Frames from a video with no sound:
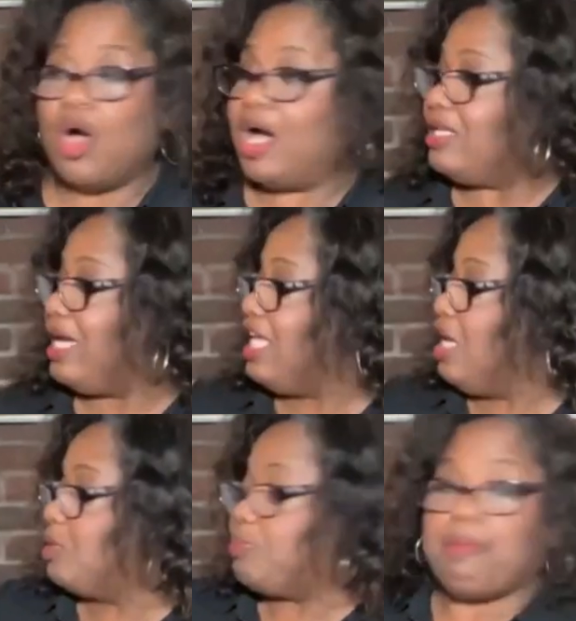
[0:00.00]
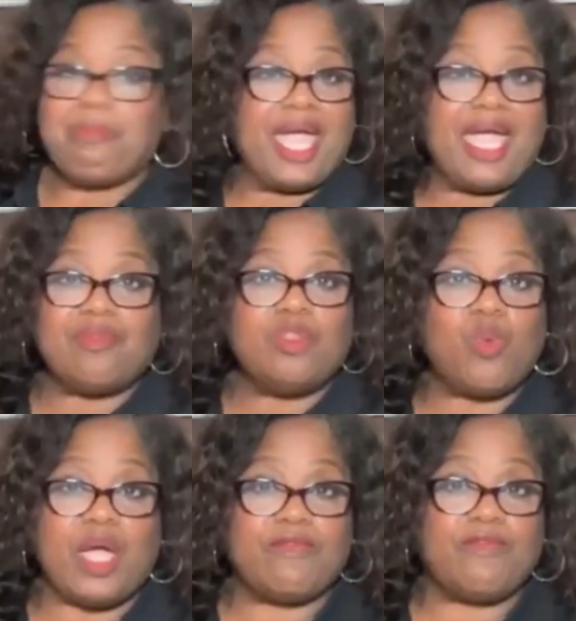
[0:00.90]
One that he was
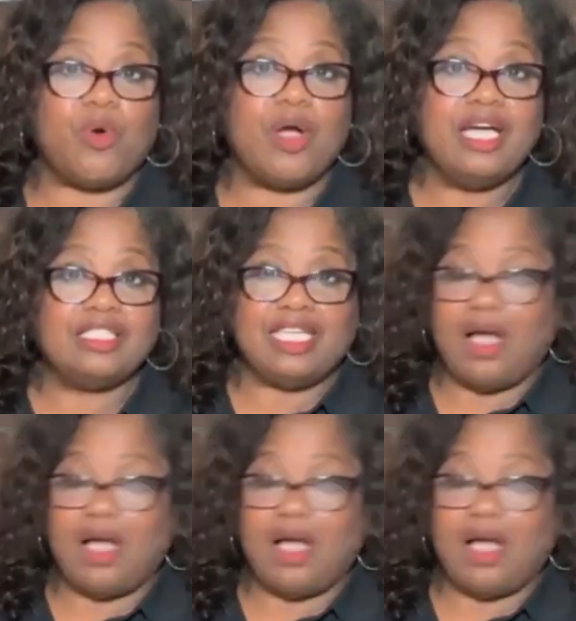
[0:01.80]
preparing the way for.